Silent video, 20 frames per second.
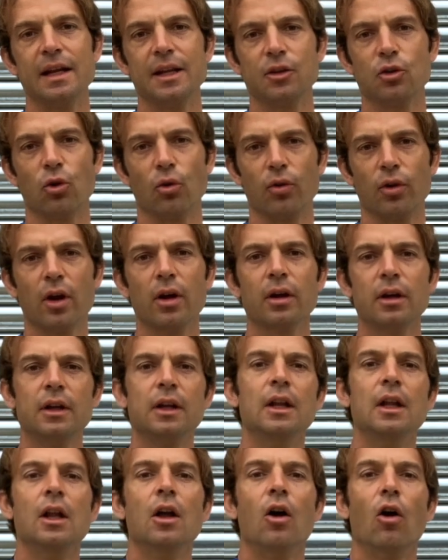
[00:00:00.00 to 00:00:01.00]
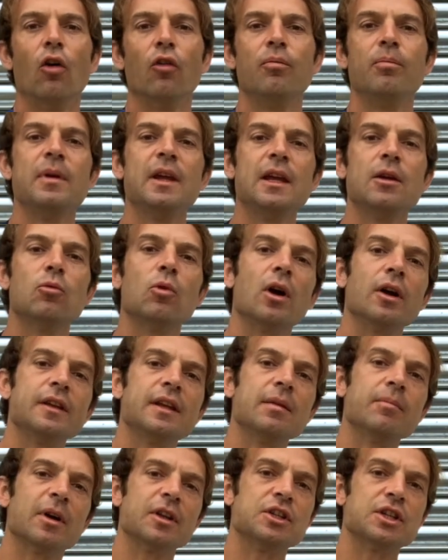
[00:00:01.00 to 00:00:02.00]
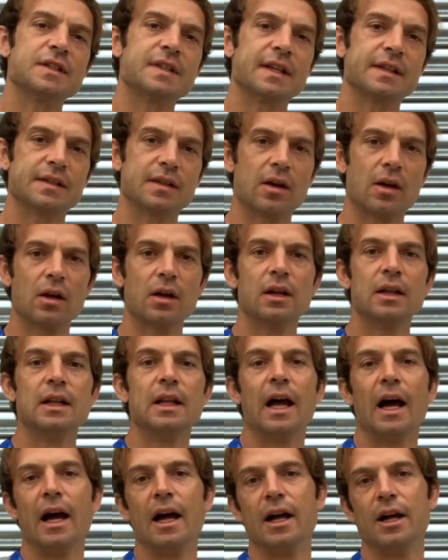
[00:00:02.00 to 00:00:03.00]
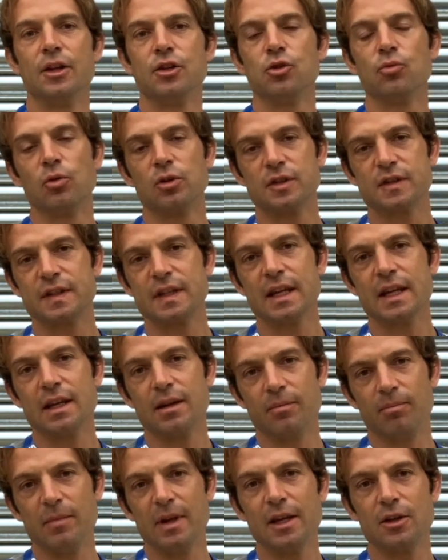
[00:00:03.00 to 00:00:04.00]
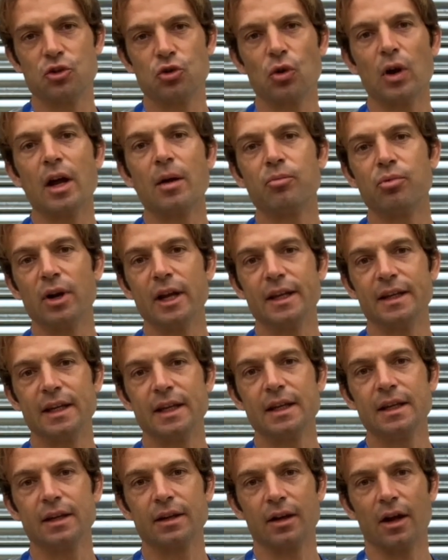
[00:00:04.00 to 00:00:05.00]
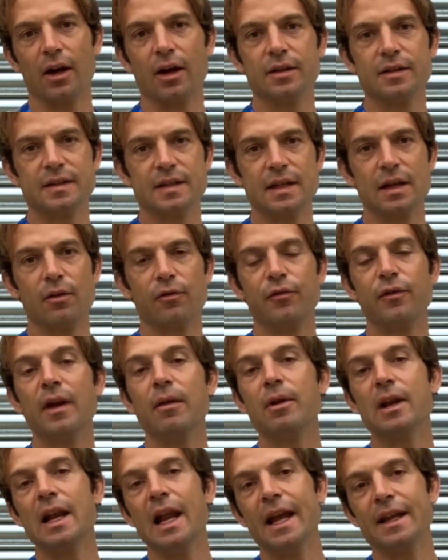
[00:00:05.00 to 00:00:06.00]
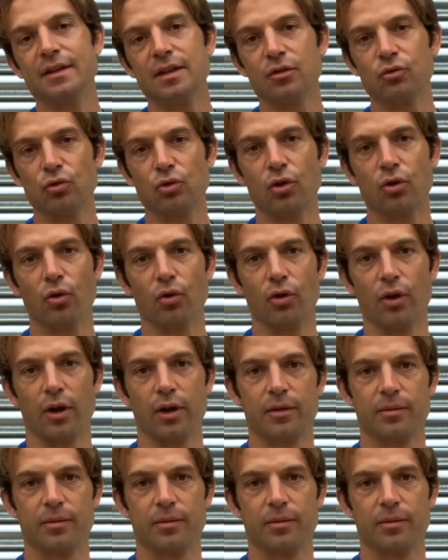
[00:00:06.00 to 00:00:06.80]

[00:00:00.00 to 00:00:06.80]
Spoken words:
corner of me riding my GSXR, and you will see me trail braking until very late into the corner.